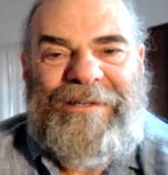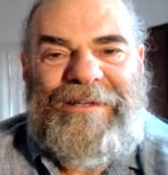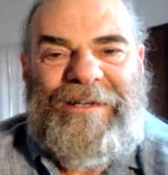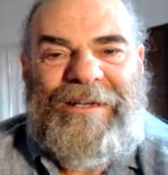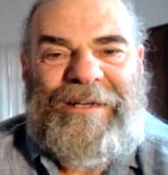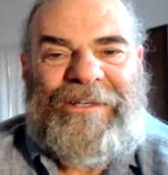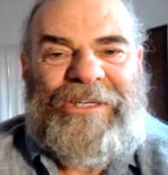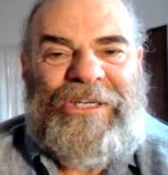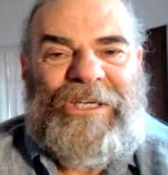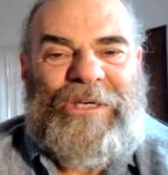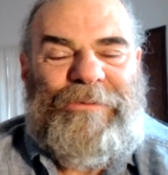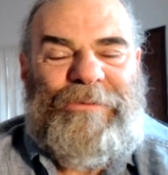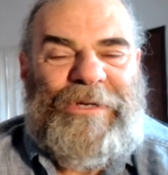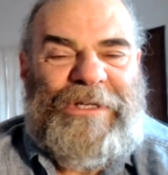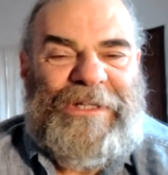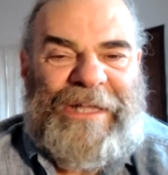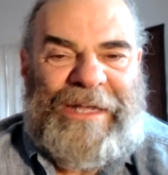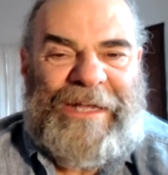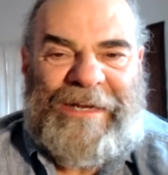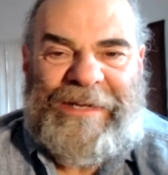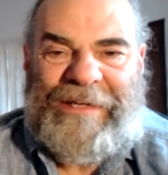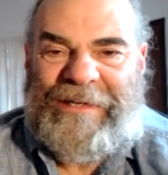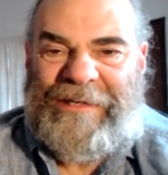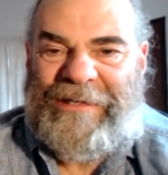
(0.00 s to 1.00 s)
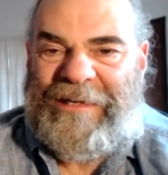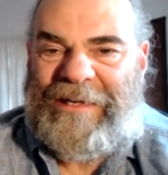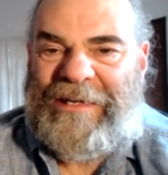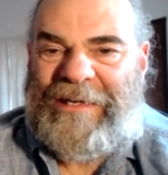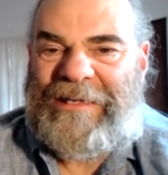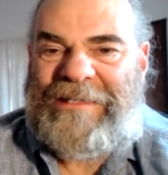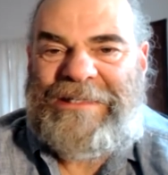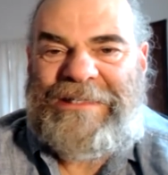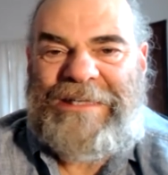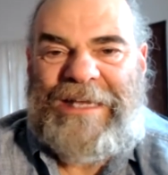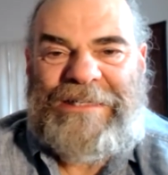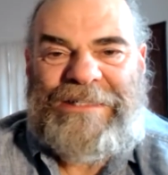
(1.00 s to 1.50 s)
accumulating
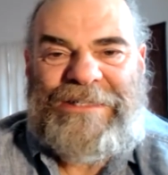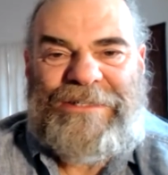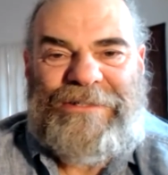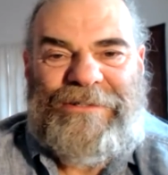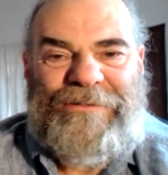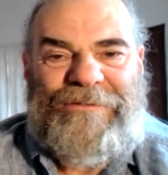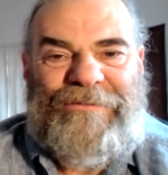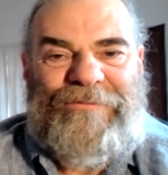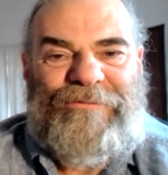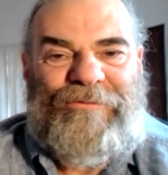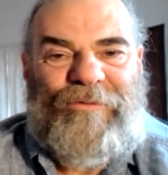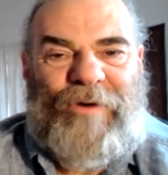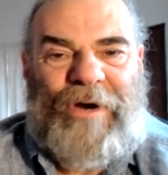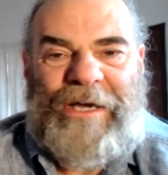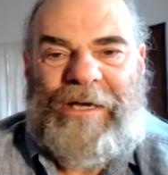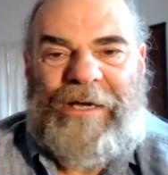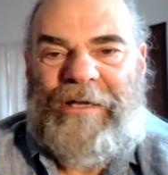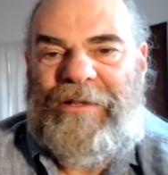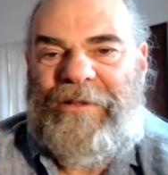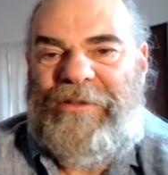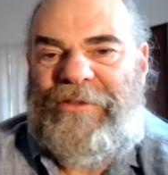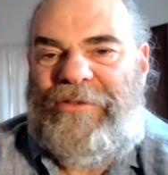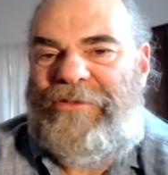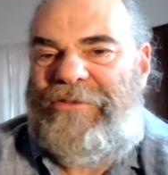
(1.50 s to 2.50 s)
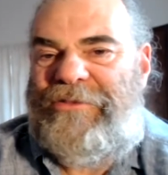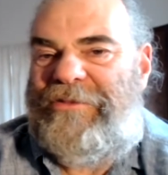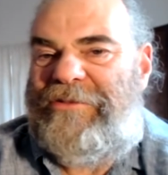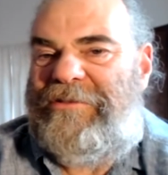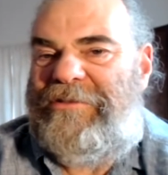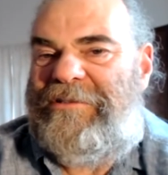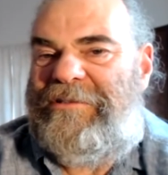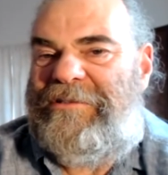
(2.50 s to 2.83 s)
excessive wealth,